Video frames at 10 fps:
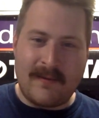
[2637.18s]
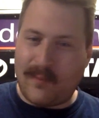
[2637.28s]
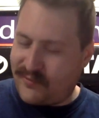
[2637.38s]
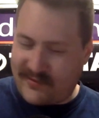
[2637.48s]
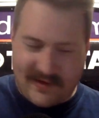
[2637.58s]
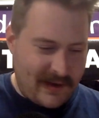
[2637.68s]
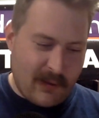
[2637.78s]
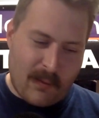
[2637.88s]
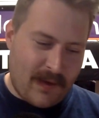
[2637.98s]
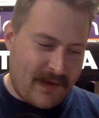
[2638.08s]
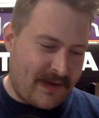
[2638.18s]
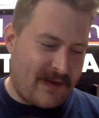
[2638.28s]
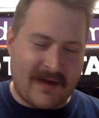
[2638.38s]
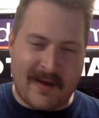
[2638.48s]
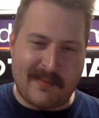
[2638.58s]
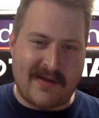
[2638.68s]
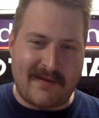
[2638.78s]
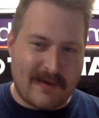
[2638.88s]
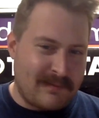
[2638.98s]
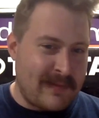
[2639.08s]
We'll see what comes
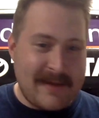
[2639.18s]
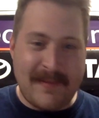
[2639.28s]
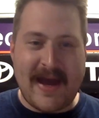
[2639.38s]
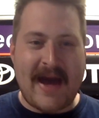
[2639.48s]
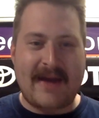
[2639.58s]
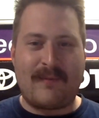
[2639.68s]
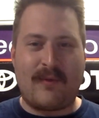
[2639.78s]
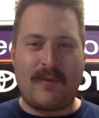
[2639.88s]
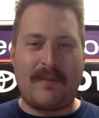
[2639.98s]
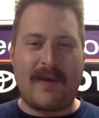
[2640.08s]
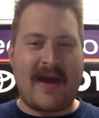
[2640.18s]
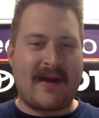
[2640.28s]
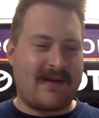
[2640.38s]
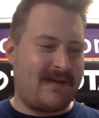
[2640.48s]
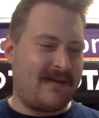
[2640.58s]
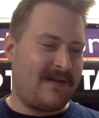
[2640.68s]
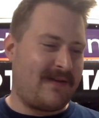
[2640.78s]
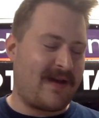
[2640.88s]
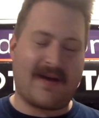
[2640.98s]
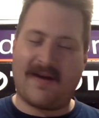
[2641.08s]
of it. Maybe Adam will be back.
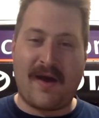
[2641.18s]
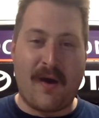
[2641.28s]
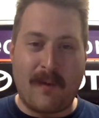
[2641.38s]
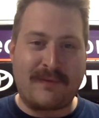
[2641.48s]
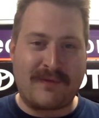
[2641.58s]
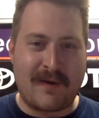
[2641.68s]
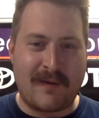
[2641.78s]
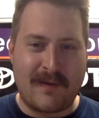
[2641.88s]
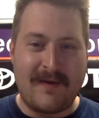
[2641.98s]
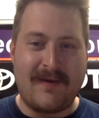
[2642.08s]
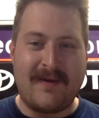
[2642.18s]
I hope so.